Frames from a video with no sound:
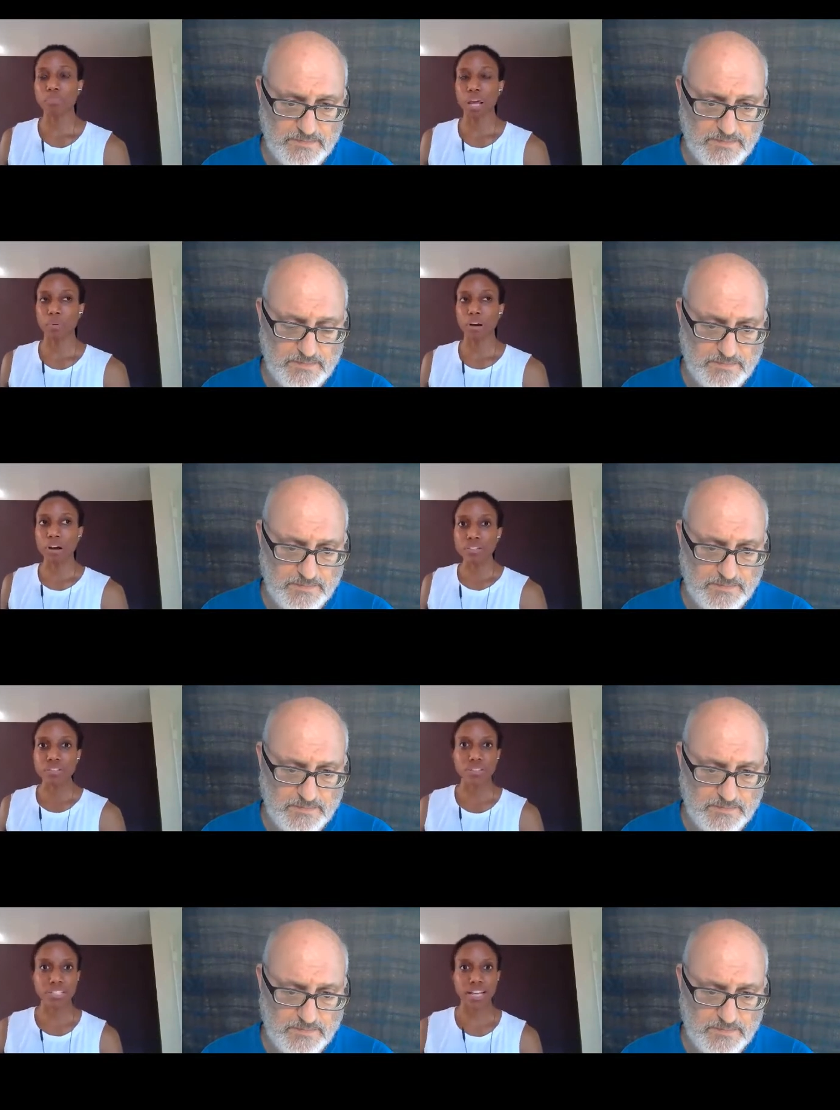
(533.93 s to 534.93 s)
Speaker 1: But I would
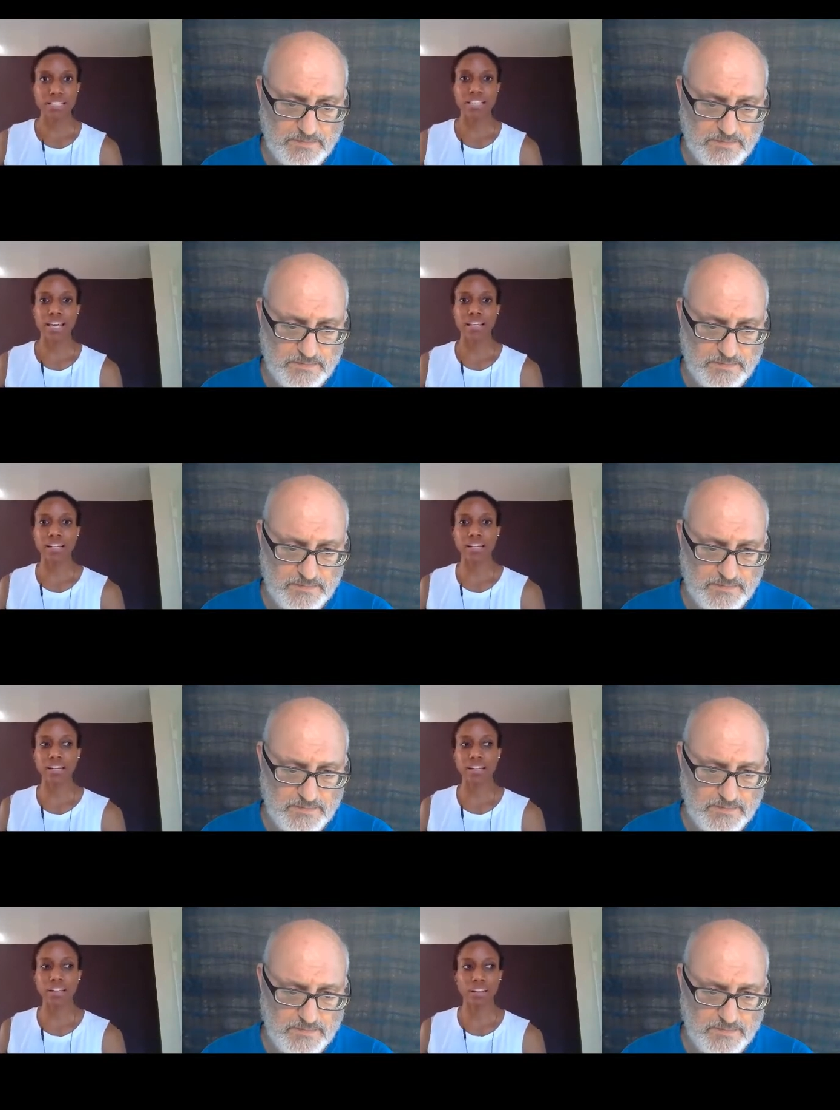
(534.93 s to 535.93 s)
also attest that
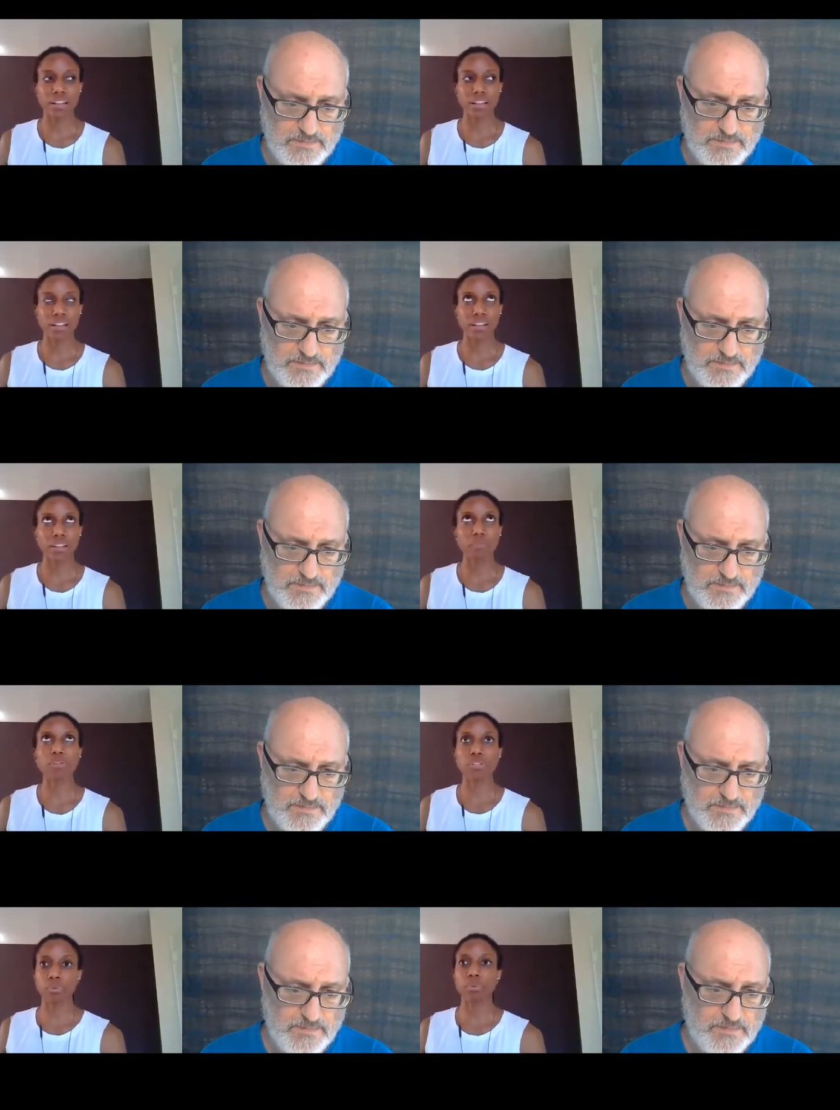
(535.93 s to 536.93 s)
the
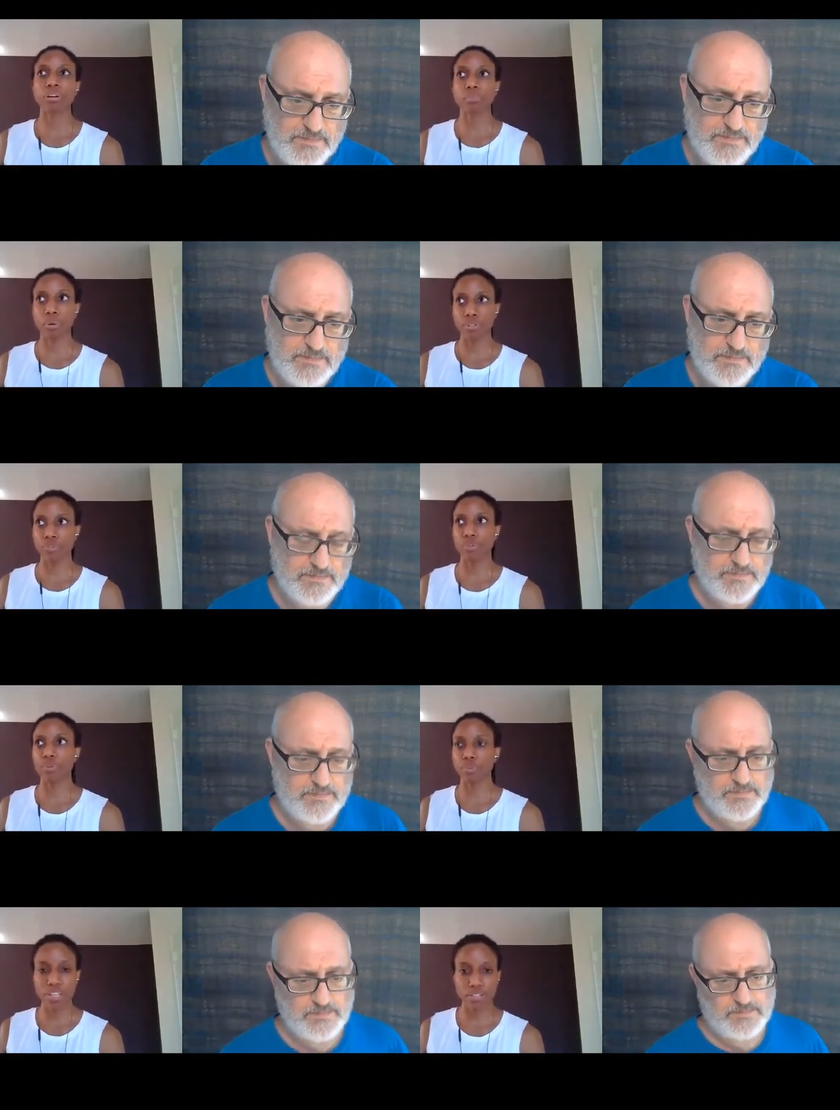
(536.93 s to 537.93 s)
most important person for
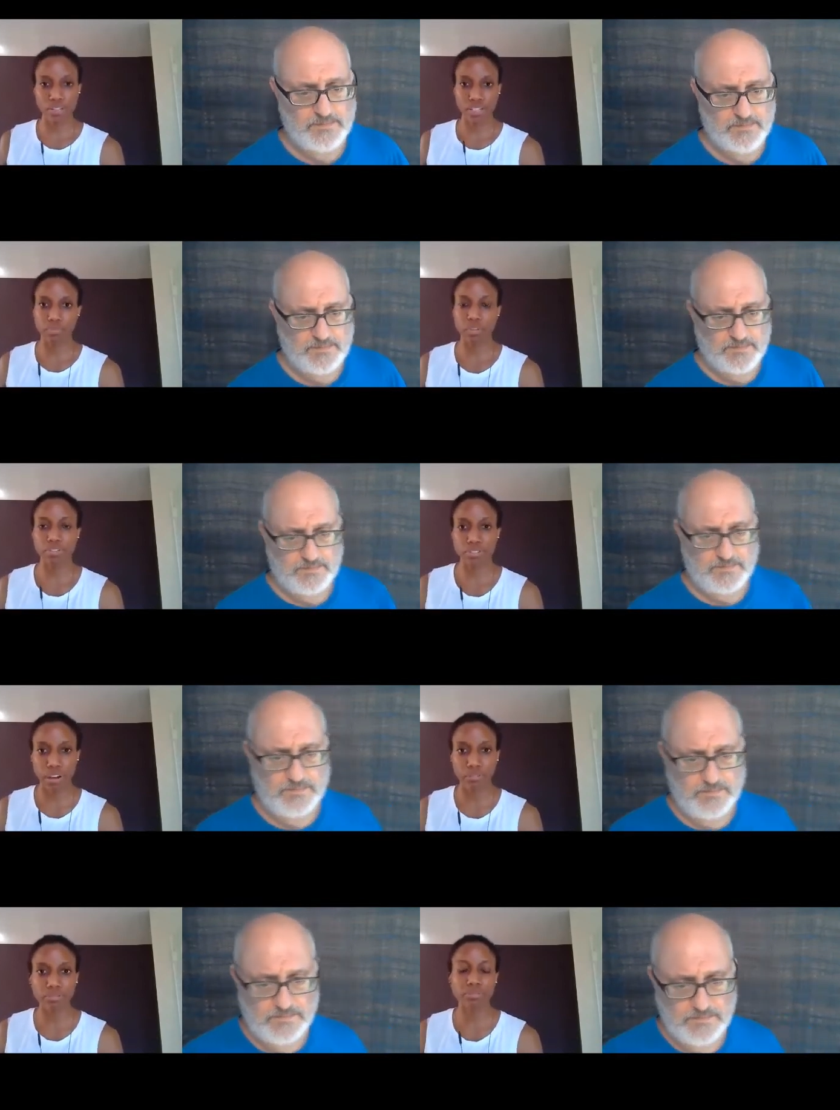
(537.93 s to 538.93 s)
you to invest in is going to be
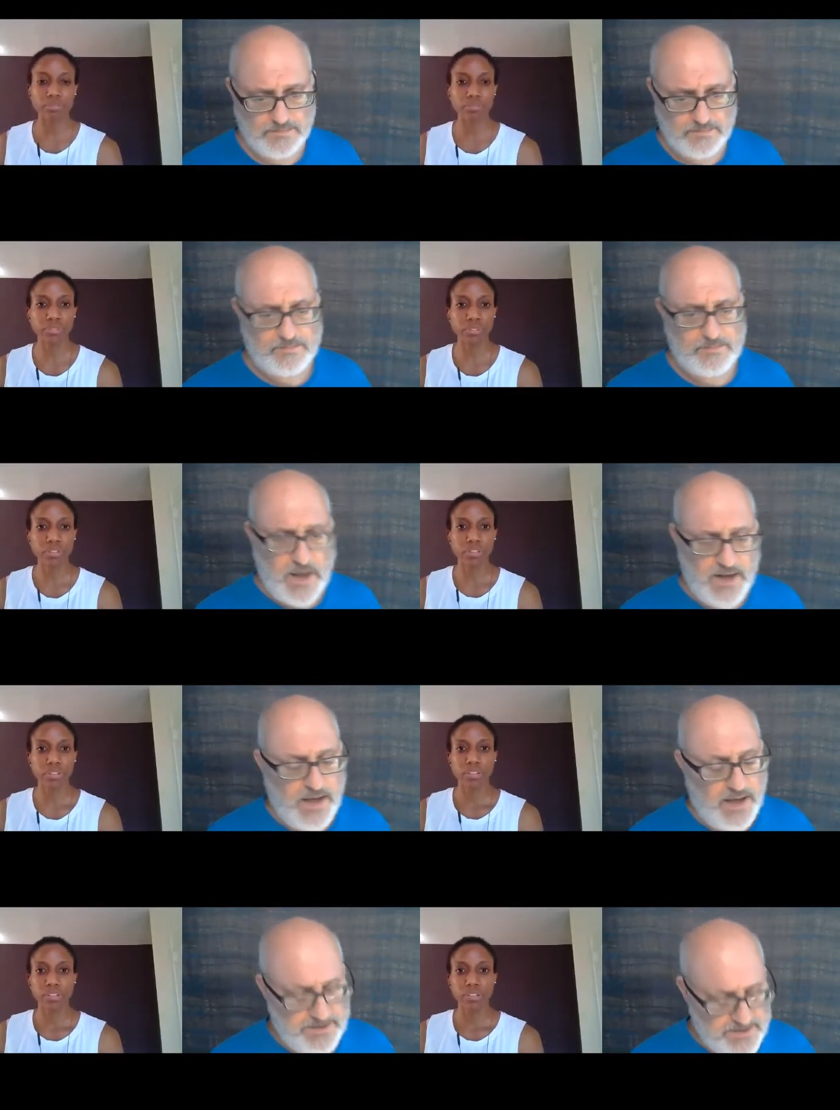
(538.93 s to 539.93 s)
yourself.
Speaker 2: And,
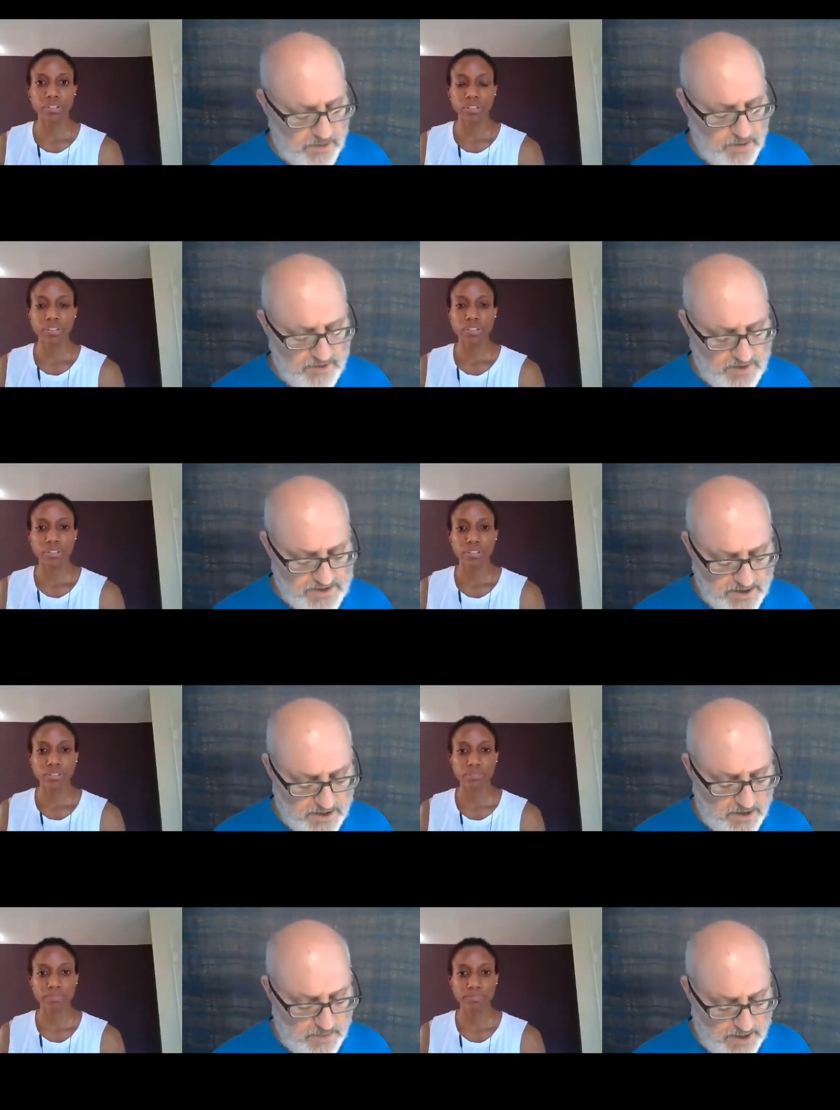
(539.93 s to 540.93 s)
and it's not really investing
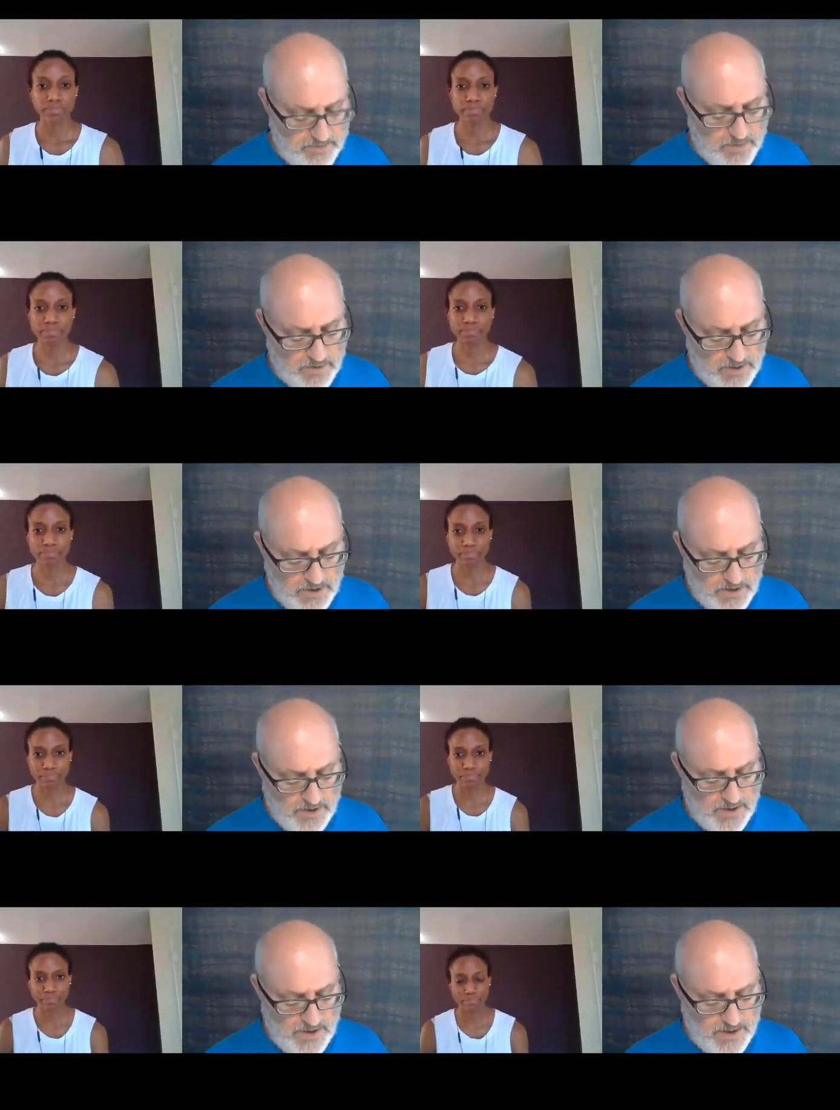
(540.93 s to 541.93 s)
in other people
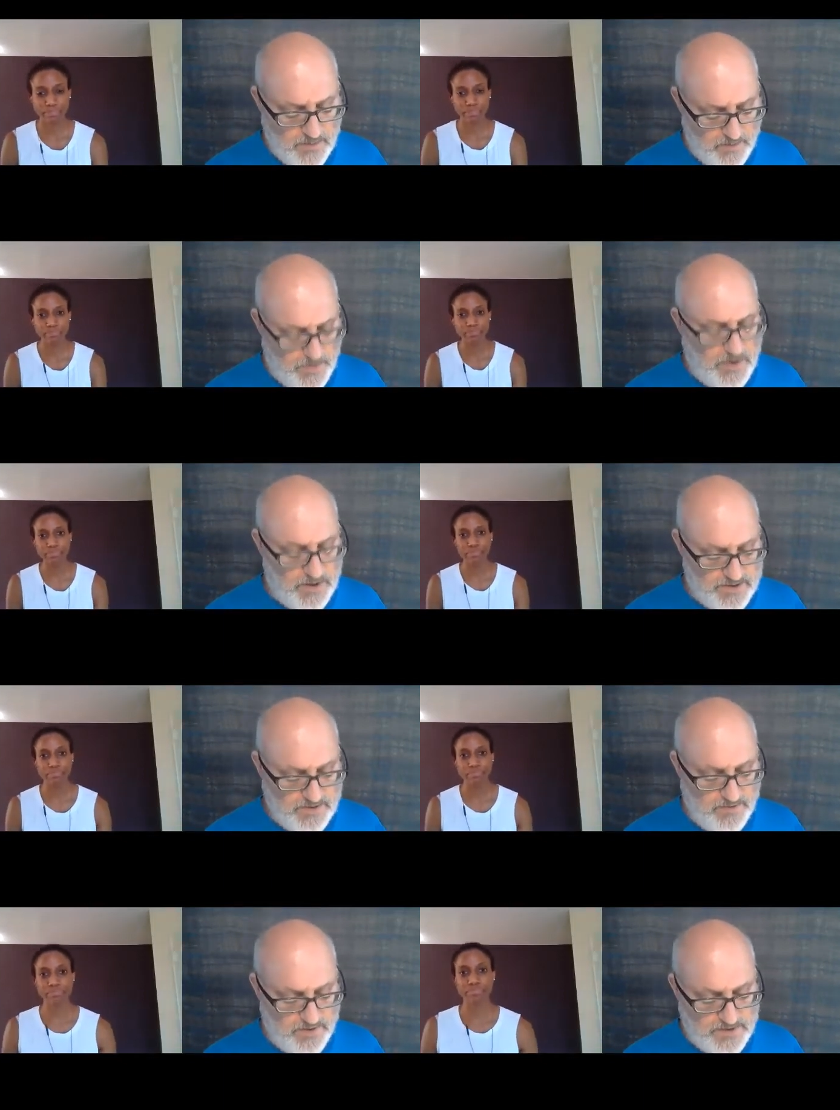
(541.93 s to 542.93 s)
it, because
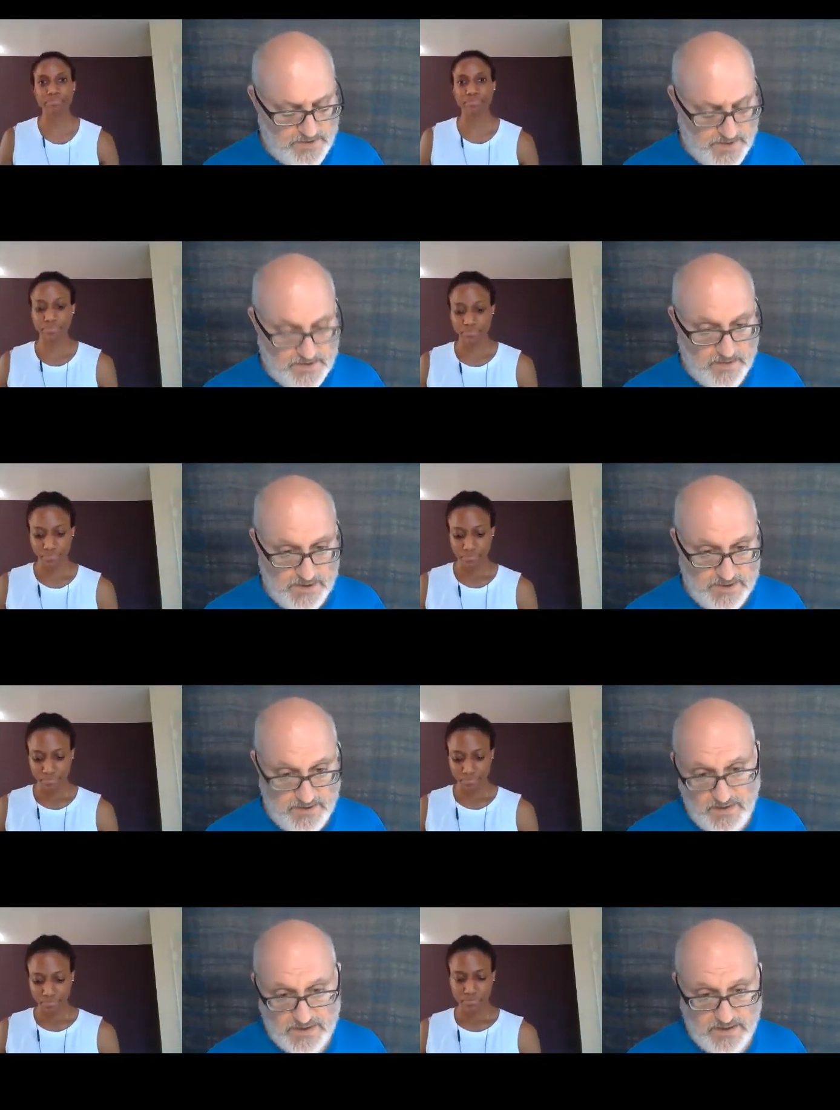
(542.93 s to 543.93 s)
of the system, it's
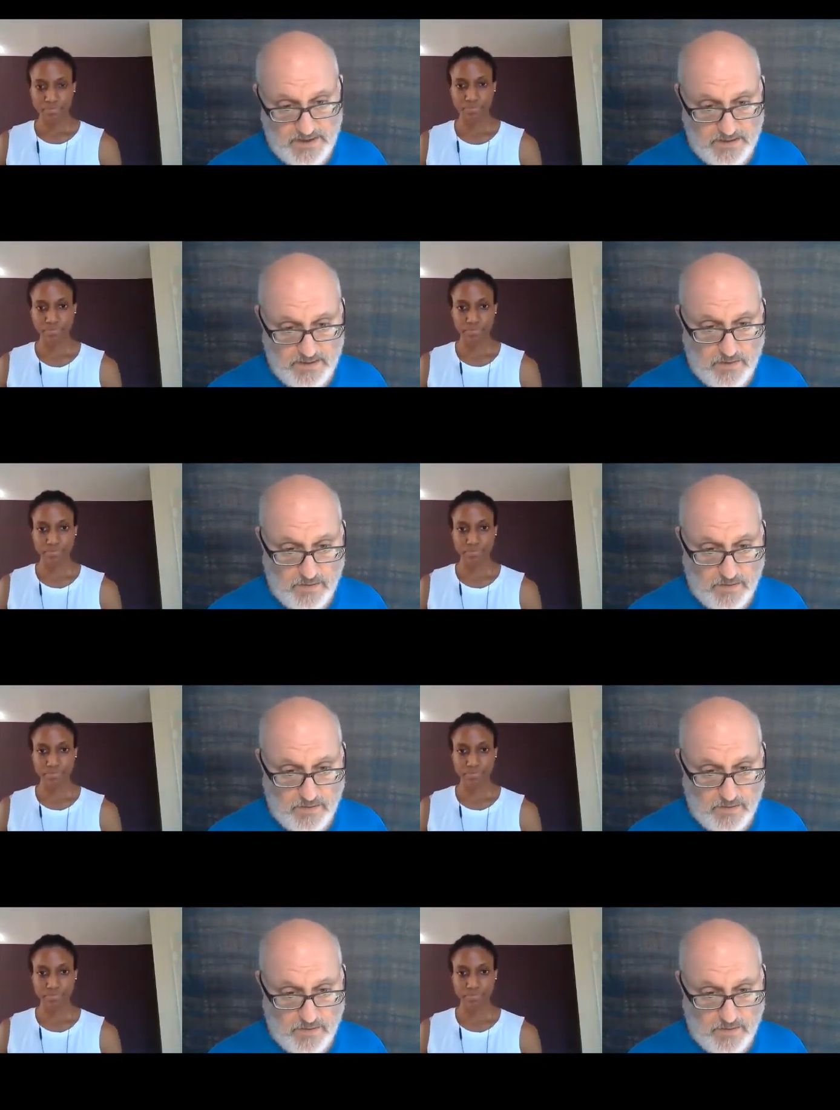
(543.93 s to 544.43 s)
investing in